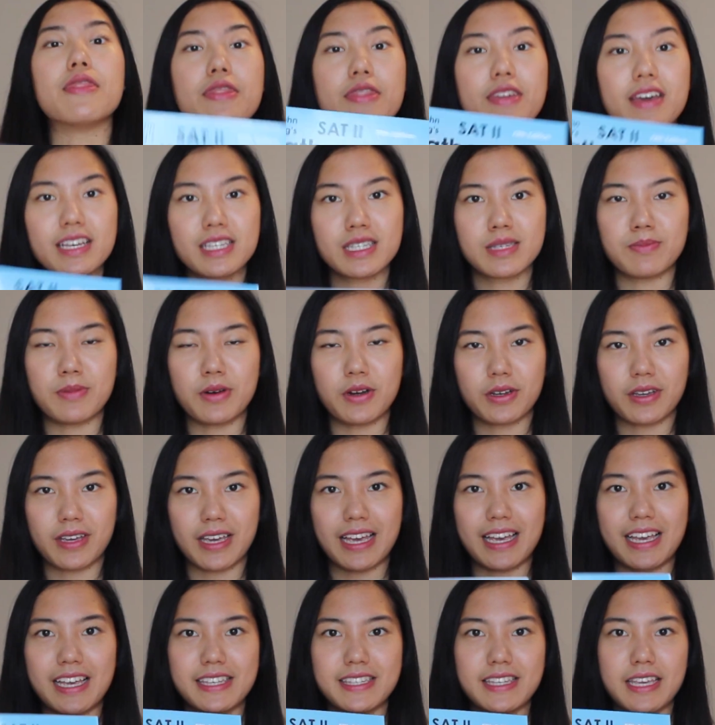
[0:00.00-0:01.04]
this book
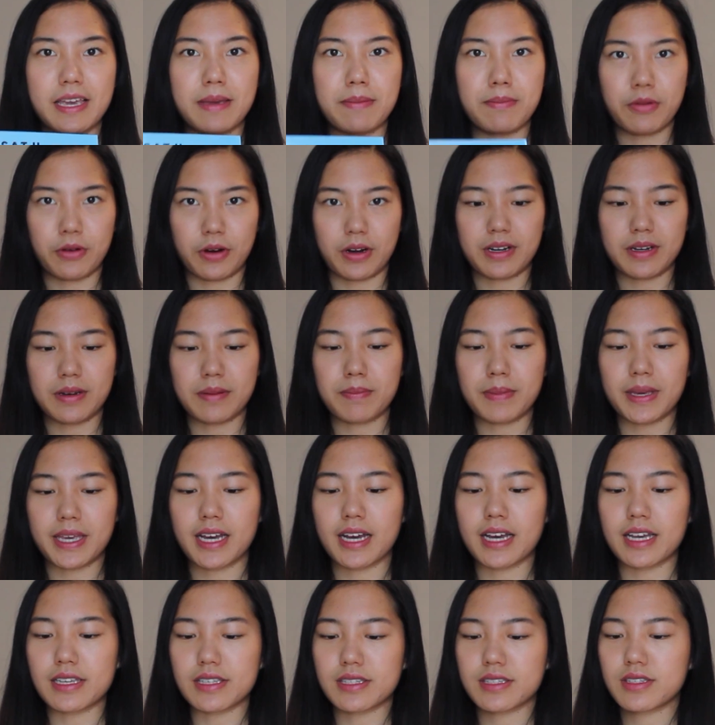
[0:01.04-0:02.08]
is important
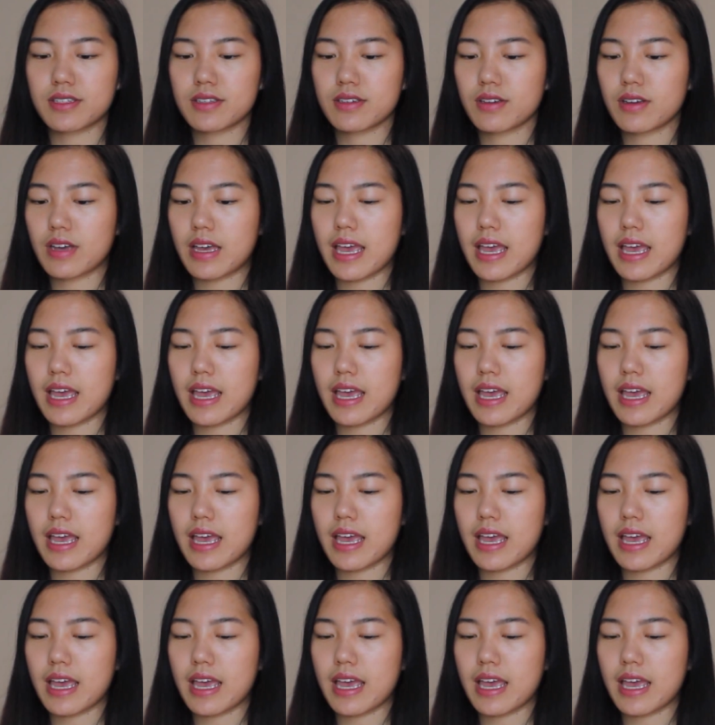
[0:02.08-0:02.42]
because